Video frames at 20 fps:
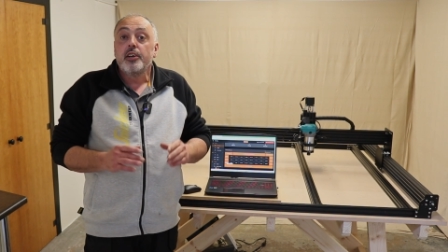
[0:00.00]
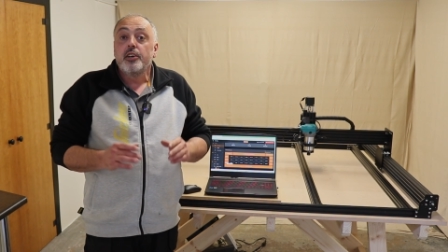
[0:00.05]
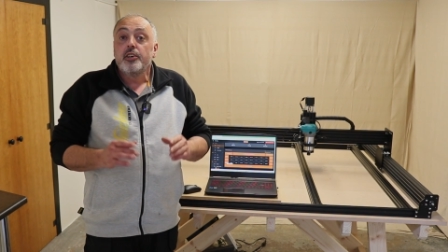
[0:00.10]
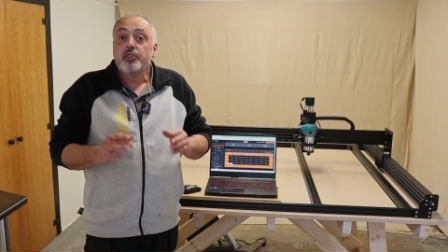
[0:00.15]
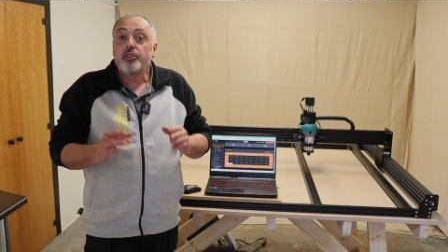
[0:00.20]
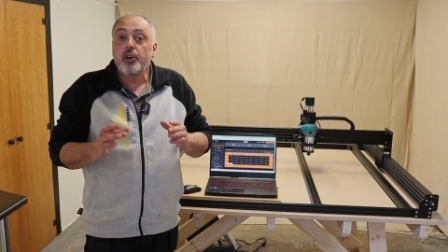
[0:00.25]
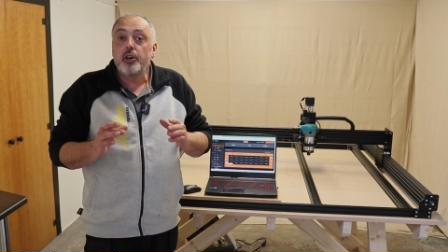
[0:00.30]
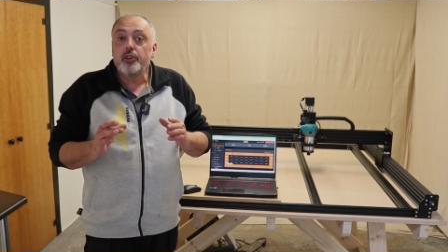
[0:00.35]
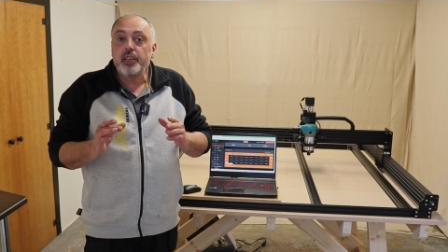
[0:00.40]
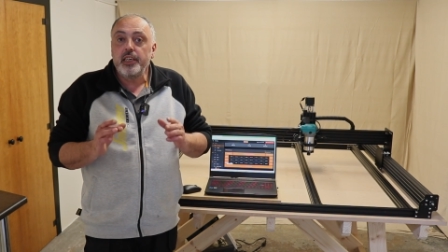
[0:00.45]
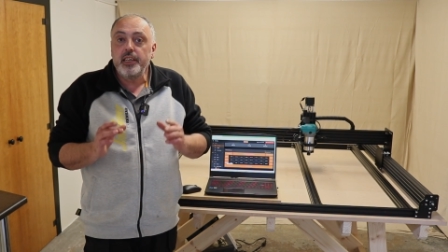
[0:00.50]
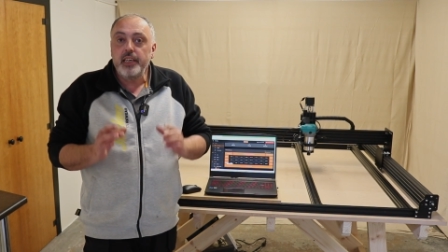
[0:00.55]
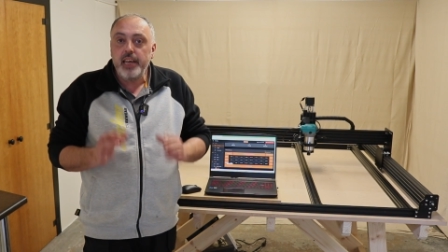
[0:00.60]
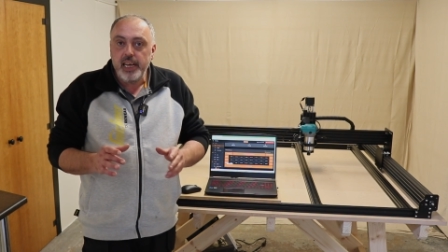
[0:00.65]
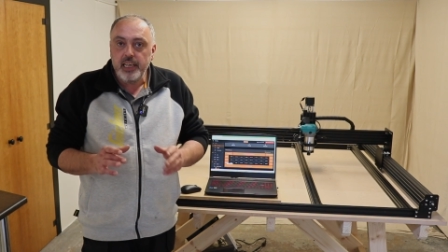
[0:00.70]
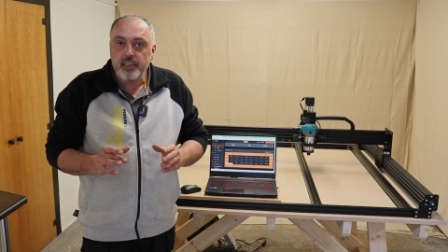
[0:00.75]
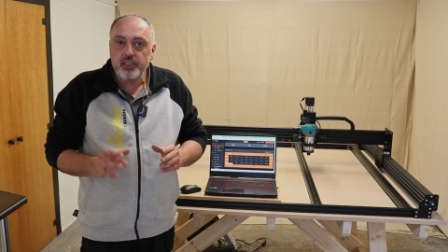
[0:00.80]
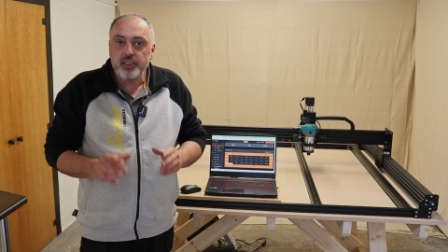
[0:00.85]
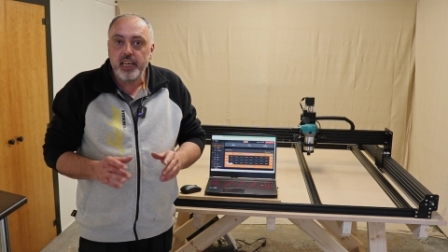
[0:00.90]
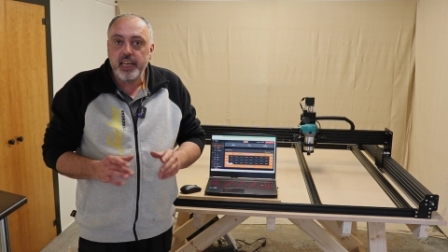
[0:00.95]
So the
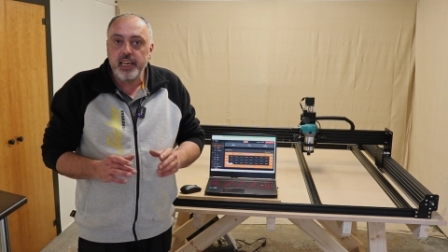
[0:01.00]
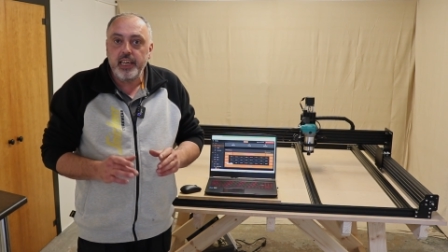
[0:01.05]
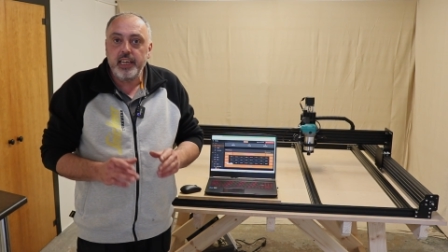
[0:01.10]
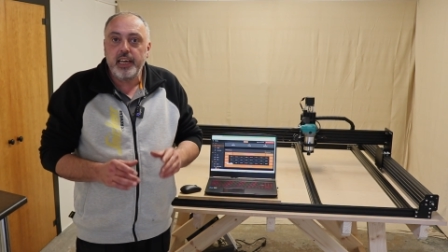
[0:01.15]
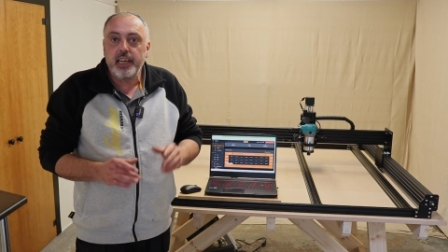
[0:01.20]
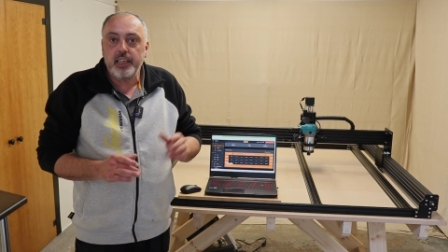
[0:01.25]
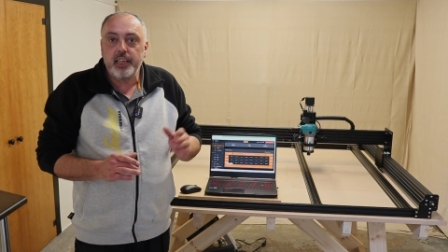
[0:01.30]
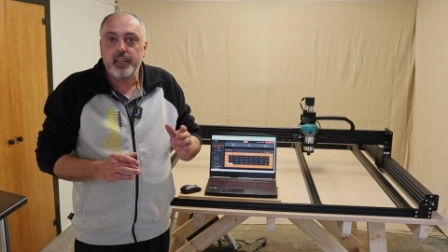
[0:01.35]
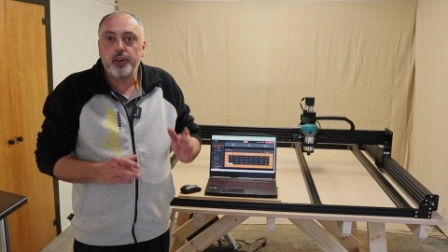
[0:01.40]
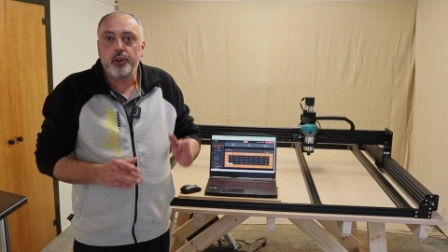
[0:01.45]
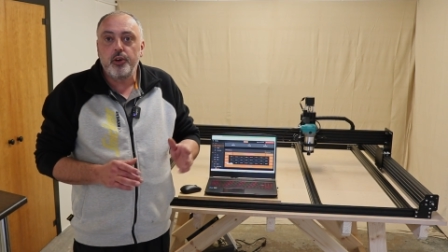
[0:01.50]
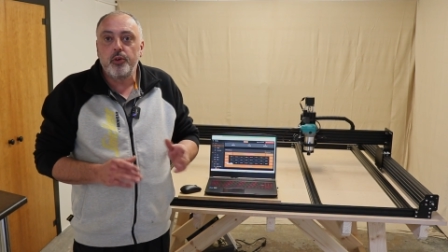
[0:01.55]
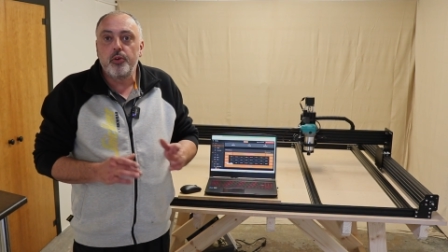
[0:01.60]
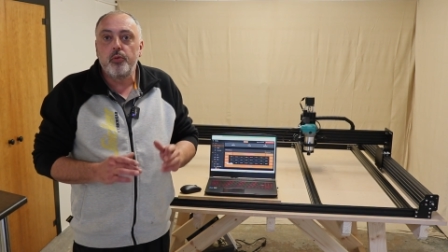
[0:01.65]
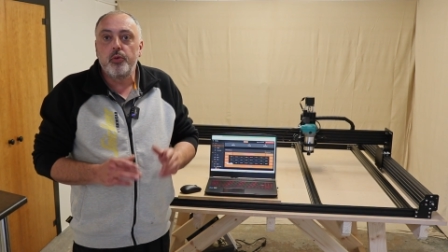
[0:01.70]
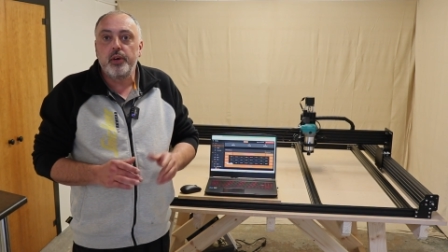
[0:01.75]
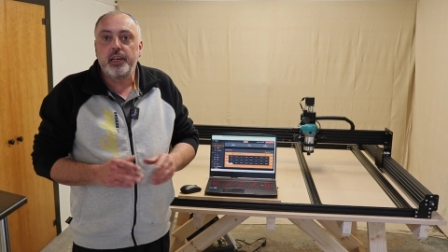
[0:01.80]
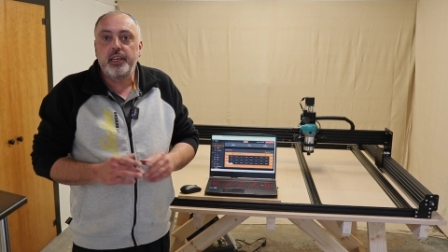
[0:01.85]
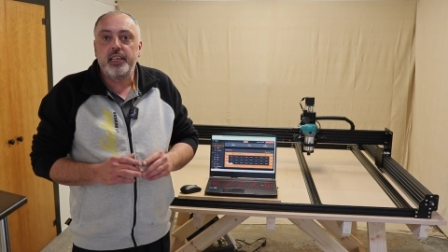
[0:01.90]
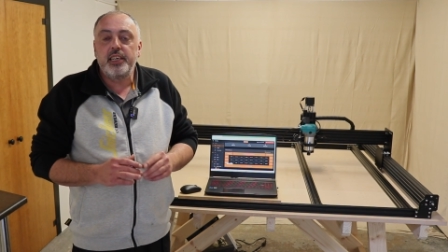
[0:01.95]
next thing to do
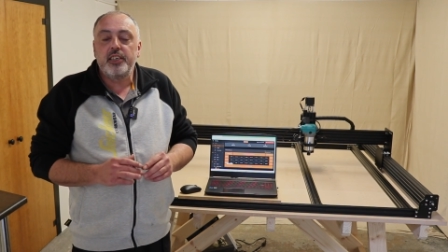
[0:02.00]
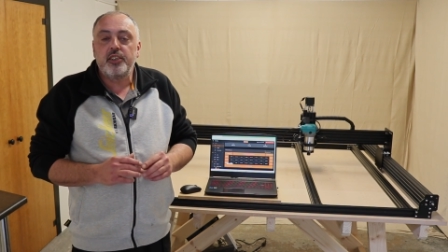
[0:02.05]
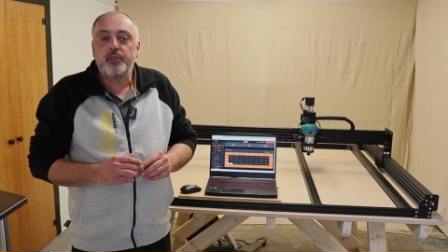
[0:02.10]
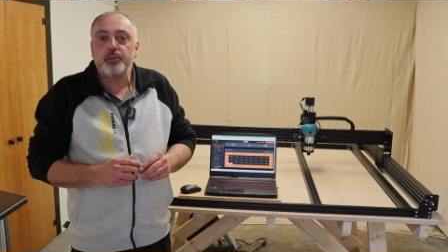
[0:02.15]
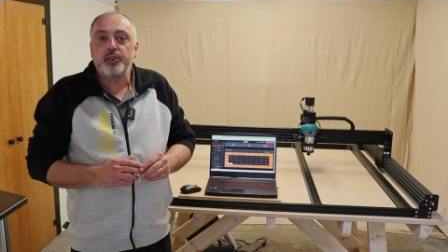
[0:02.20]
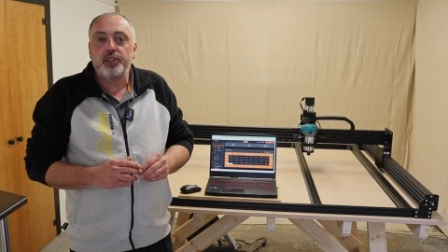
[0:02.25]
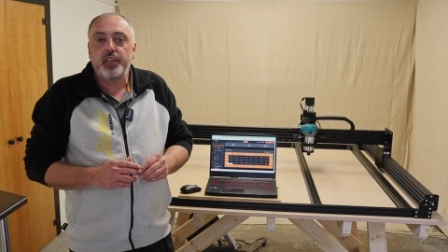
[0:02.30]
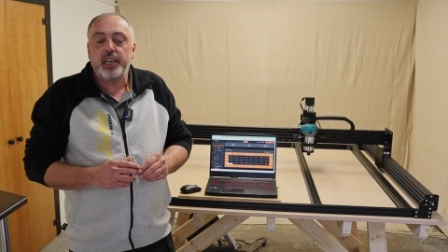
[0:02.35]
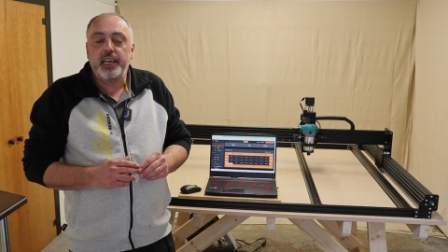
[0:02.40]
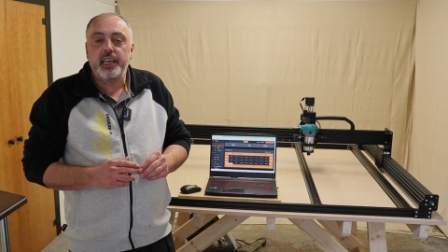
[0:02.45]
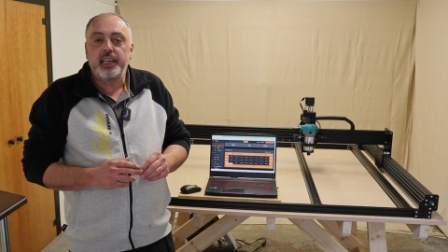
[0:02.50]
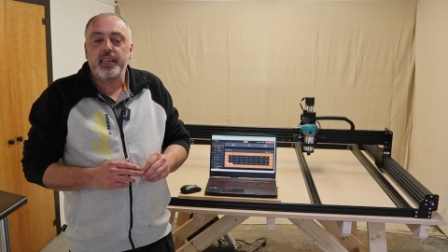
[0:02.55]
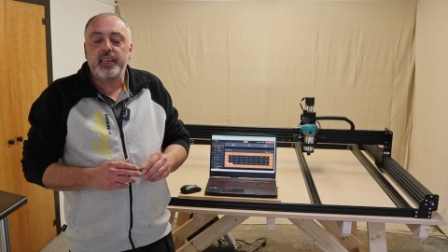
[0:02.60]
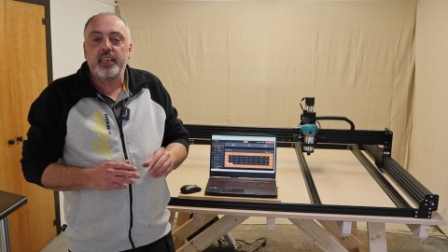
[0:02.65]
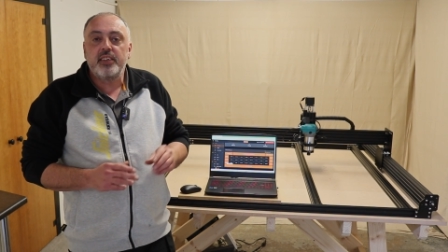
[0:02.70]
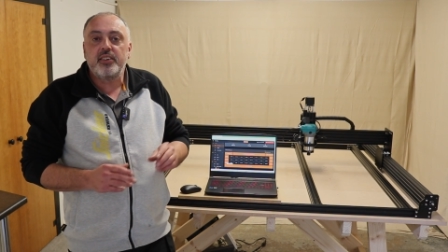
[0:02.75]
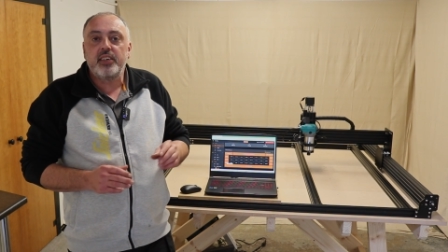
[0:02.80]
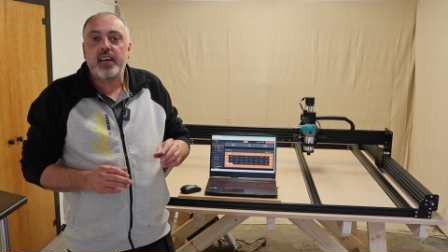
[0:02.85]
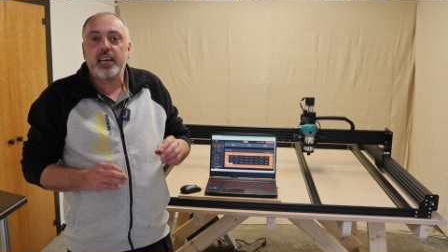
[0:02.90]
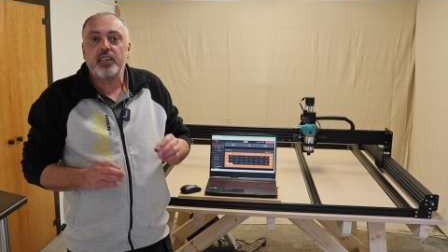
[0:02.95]
with this machine
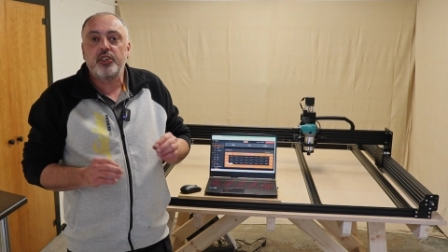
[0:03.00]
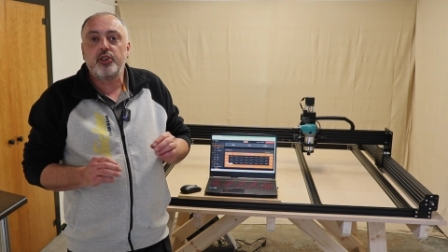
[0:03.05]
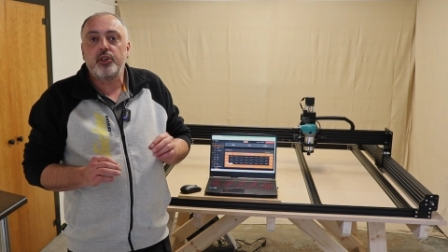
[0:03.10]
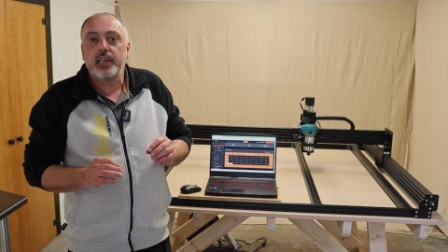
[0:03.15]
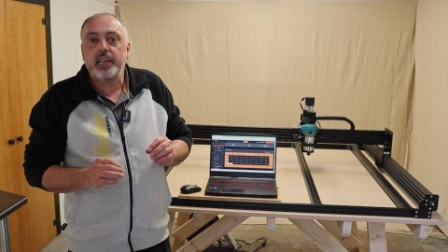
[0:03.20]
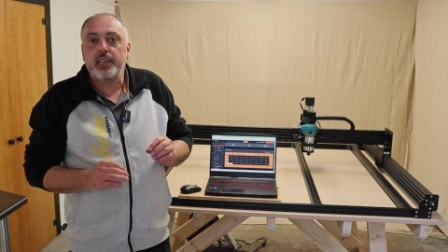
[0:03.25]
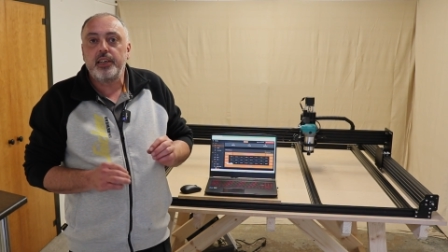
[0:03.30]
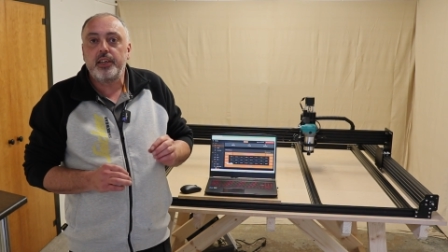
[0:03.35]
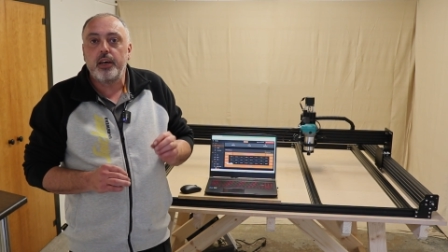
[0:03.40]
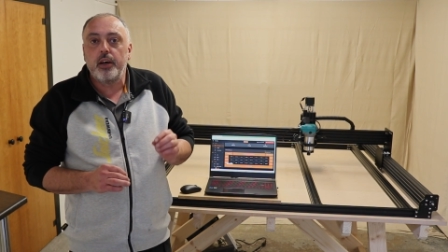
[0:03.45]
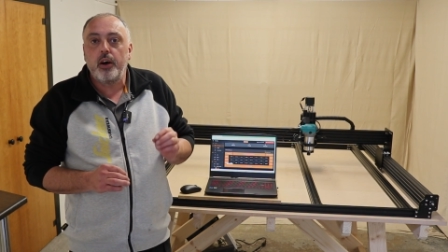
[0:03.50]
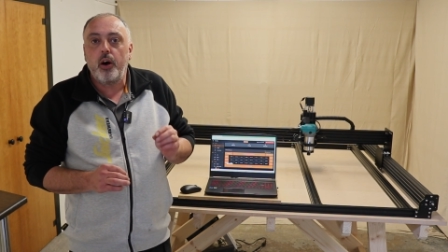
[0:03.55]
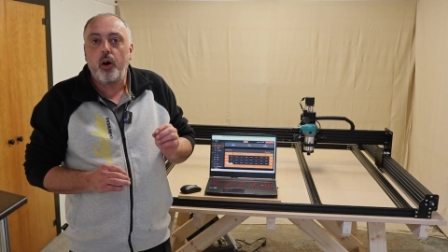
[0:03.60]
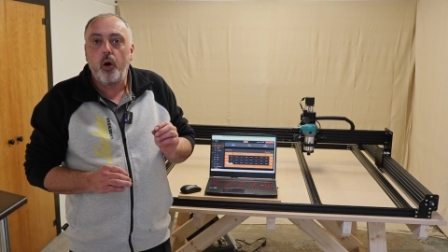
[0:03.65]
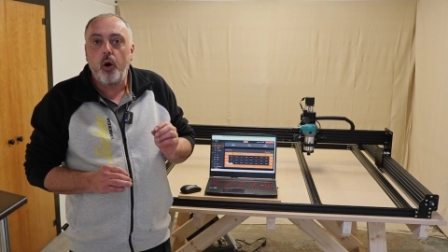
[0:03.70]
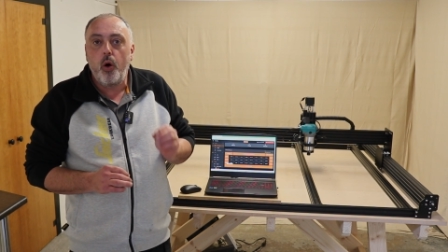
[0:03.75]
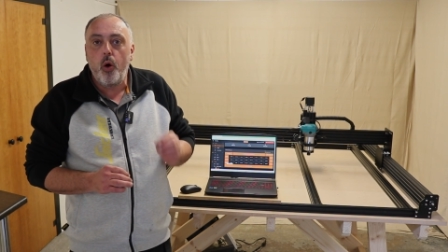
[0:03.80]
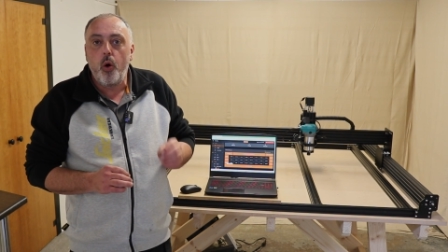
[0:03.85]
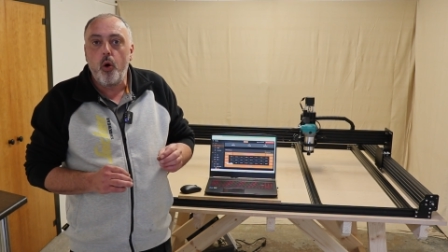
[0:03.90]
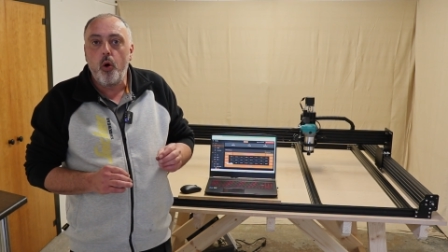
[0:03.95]
is actually to
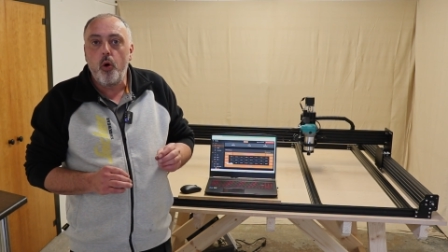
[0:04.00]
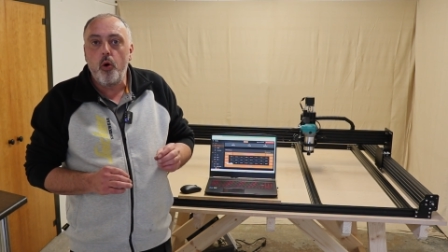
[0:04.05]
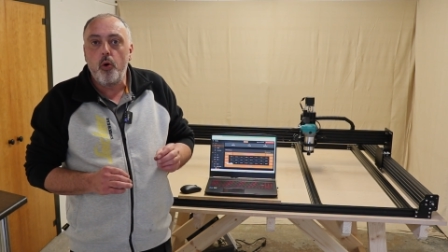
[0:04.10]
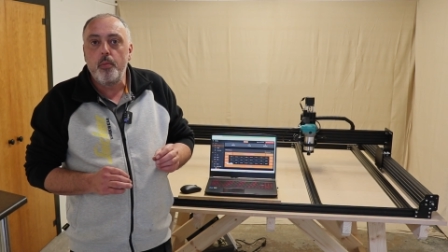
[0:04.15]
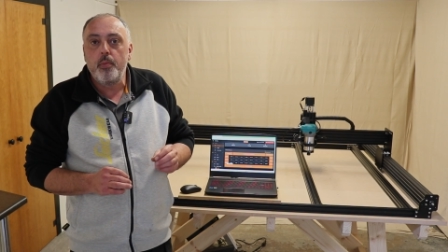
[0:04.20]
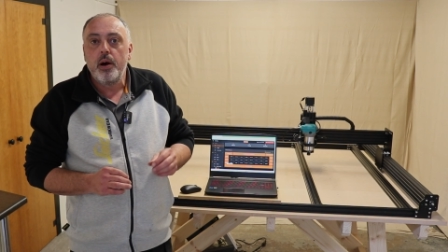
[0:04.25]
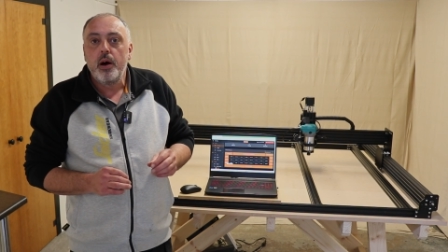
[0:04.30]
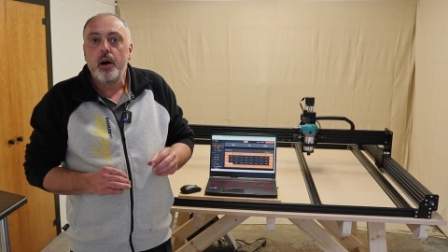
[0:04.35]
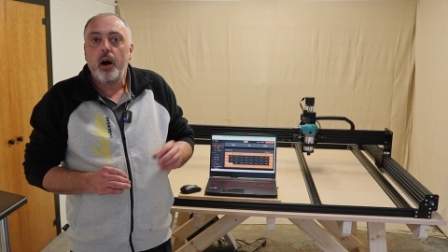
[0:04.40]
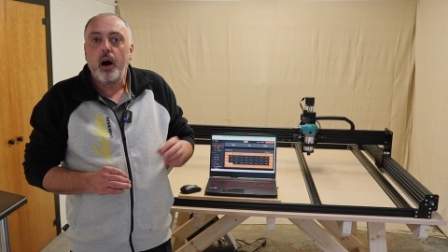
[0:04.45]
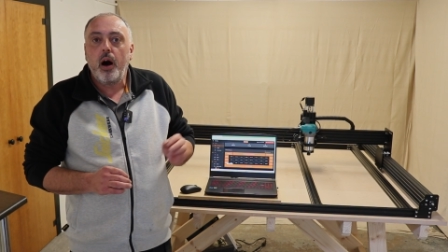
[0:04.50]
home